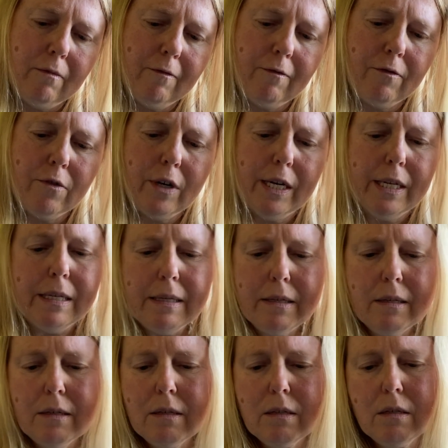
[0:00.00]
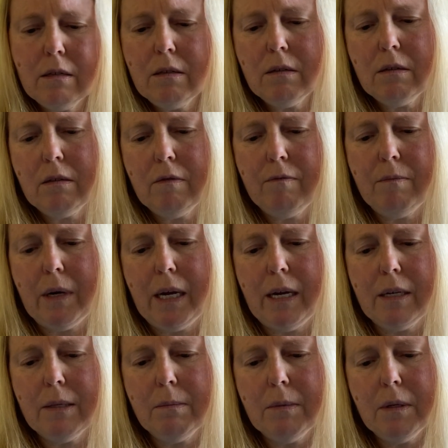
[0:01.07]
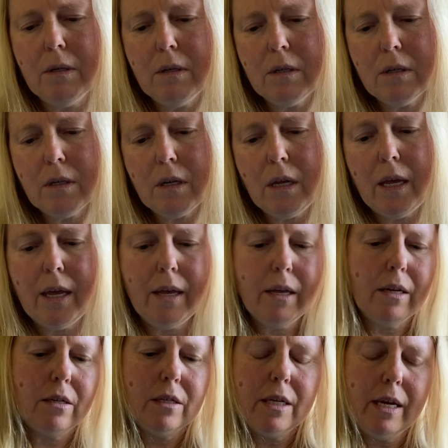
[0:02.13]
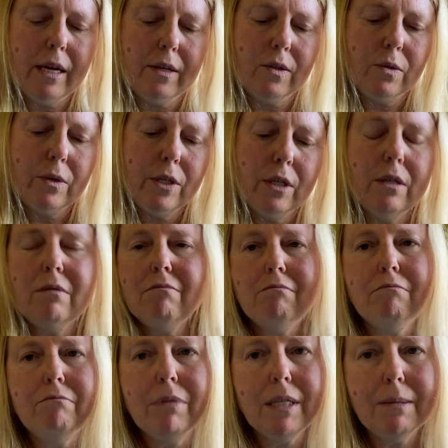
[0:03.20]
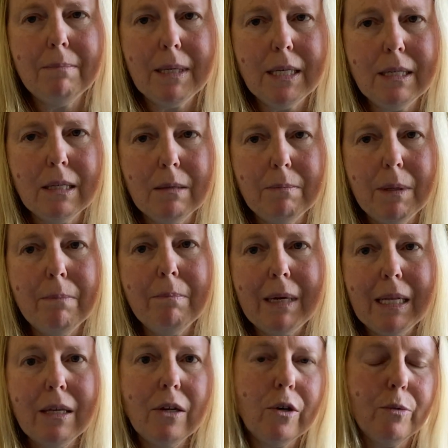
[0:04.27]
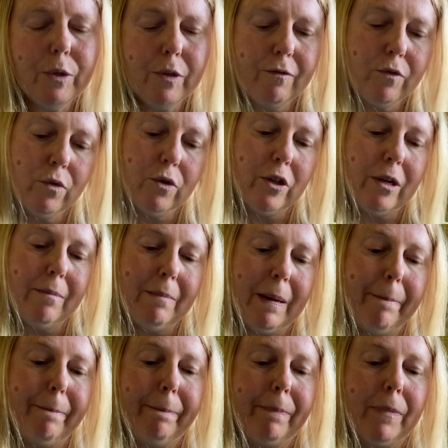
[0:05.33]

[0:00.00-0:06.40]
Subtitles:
friends of my husband, and yeah, so I did bits and pieces, but mainly I was a full-time mum.